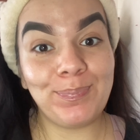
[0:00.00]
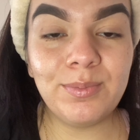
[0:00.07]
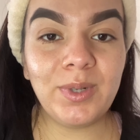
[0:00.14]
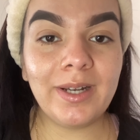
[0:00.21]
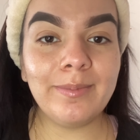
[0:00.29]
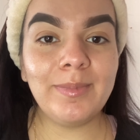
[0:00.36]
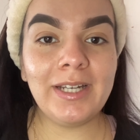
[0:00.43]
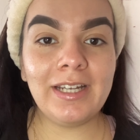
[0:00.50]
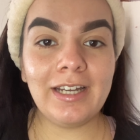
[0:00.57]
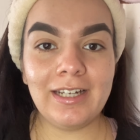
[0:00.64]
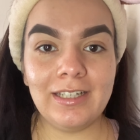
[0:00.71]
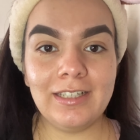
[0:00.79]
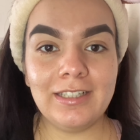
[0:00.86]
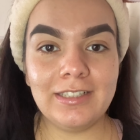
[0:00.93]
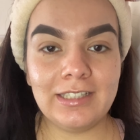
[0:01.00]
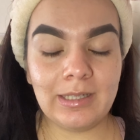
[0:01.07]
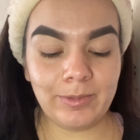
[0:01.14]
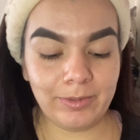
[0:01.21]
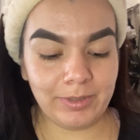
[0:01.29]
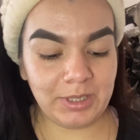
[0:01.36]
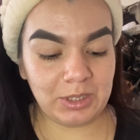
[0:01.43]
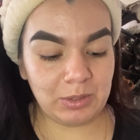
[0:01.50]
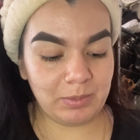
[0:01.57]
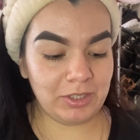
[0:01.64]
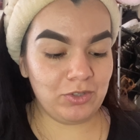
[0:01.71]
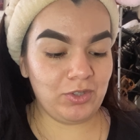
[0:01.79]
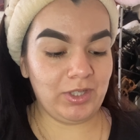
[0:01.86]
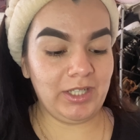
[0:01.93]
Prime my eyelids, I'm going to be
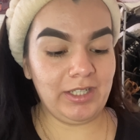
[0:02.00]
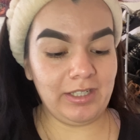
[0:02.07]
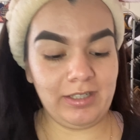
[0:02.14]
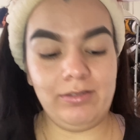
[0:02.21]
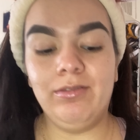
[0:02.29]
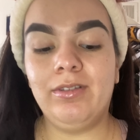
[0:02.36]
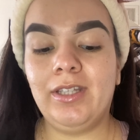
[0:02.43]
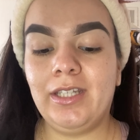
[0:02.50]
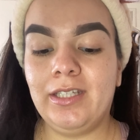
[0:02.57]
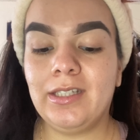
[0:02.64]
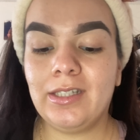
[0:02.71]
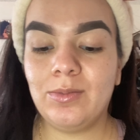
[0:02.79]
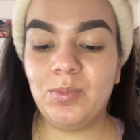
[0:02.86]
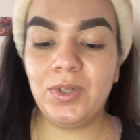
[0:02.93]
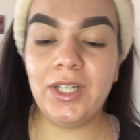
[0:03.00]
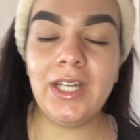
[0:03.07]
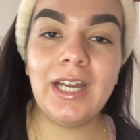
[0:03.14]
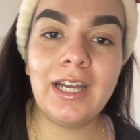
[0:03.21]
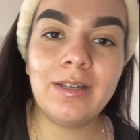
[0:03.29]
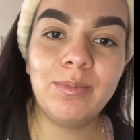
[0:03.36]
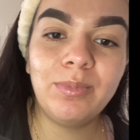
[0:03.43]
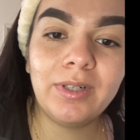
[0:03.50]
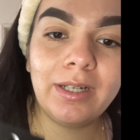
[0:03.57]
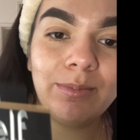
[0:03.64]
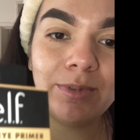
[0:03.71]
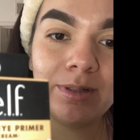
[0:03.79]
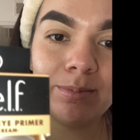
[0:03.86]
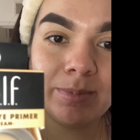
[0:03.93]
trying out this Putty Eye
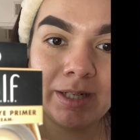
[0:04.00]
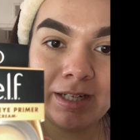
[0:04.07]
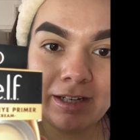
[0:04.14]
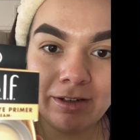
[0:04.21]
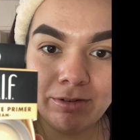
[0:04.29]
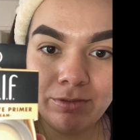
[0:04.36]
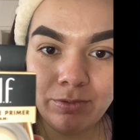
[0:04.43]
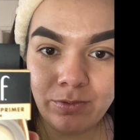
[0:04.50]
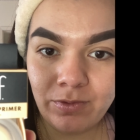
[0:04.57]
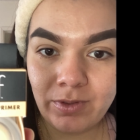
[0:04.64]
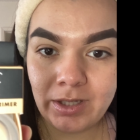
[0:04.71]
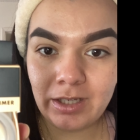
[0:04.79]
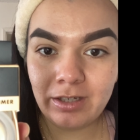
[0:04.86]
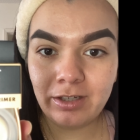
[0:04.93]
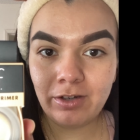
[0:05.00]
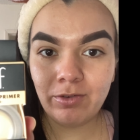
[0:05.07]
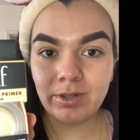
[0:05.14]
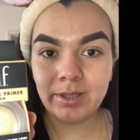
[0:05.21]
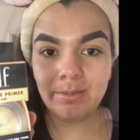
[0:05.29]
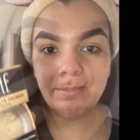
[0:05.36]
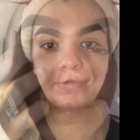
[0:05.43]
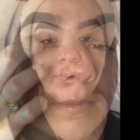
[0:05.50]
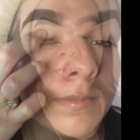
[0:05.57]
Primer by e.l.f. in cream.